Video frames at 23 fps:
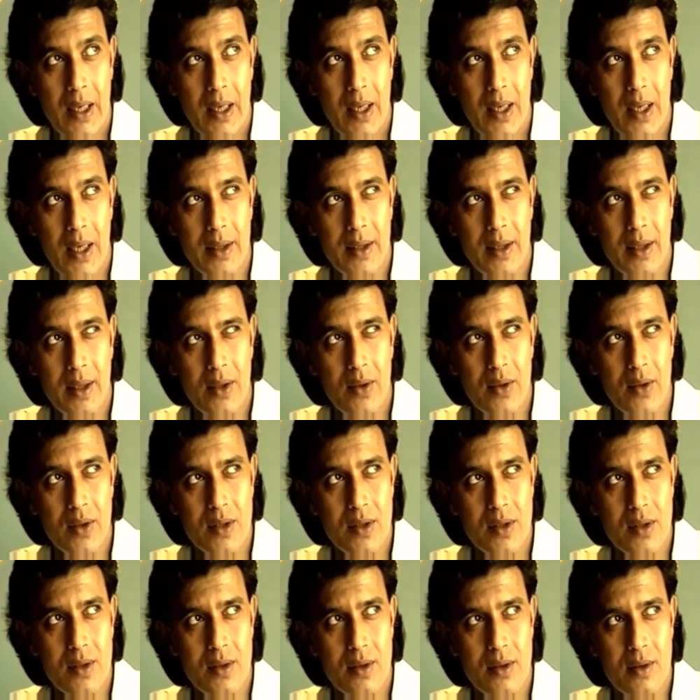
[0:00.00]
I think it
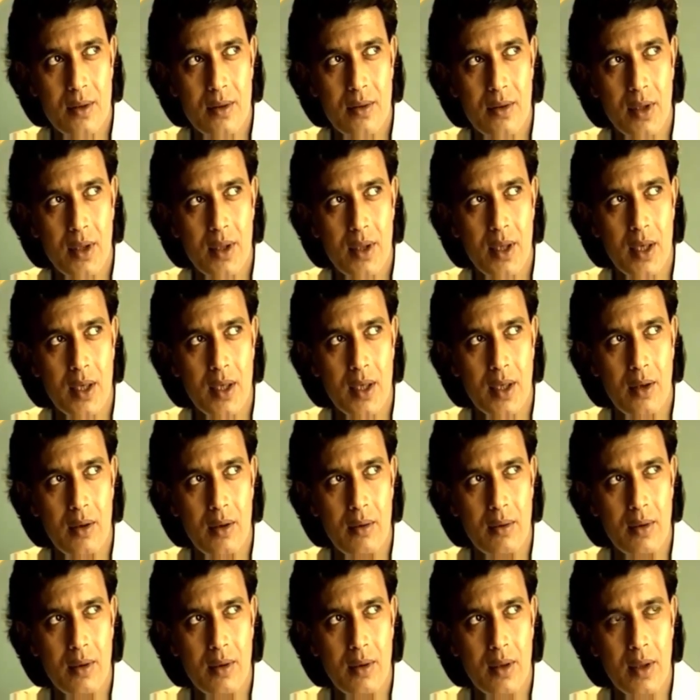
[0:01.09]
was 3:30
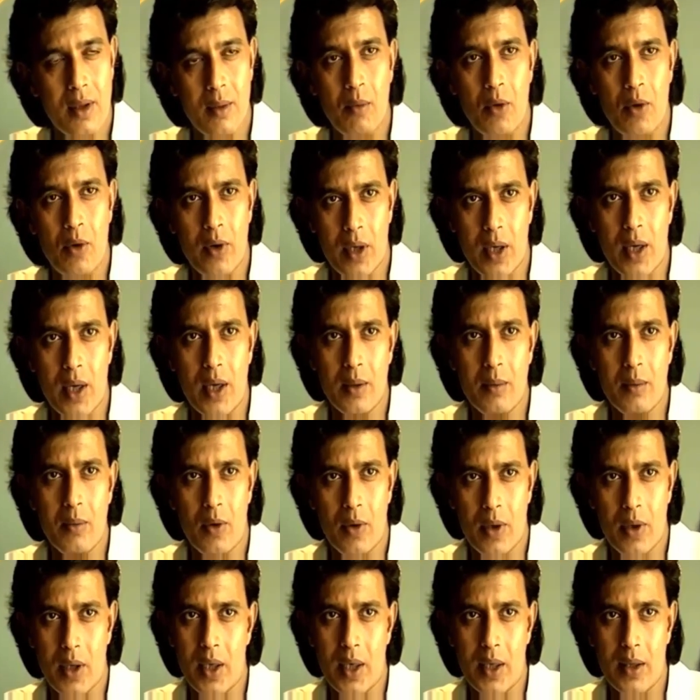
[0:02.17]
or in the morning, early
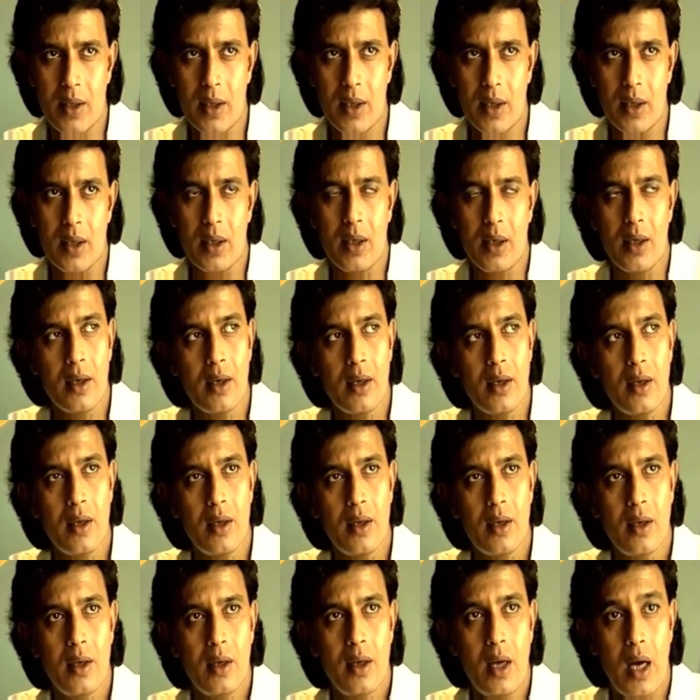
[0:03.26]
morning, I think.
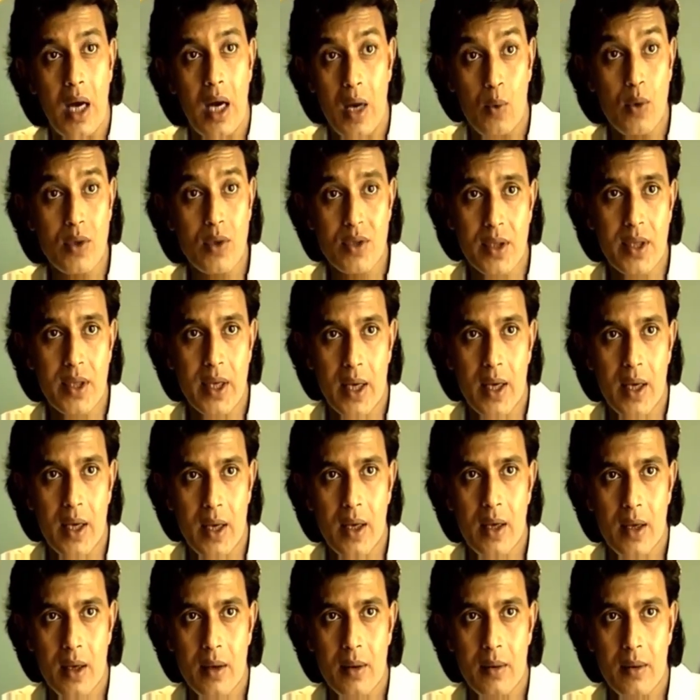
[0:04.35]
I wasn't there,
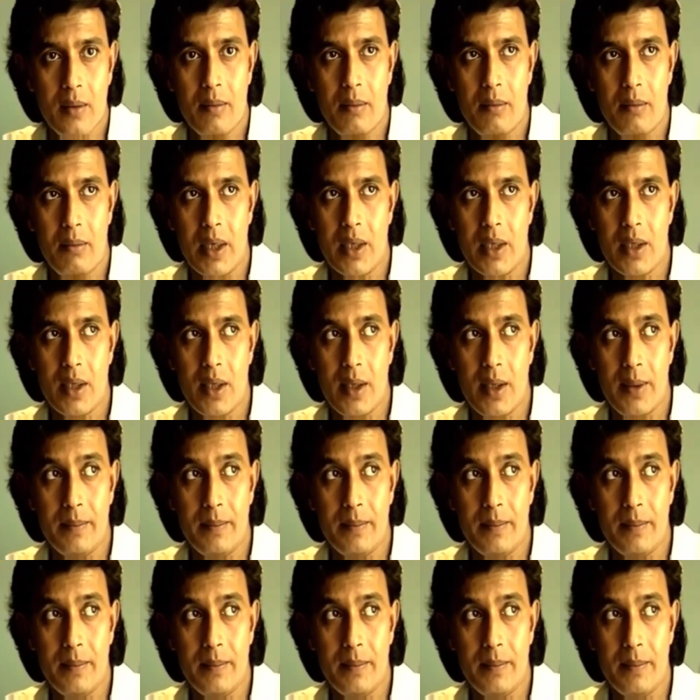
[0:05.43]
but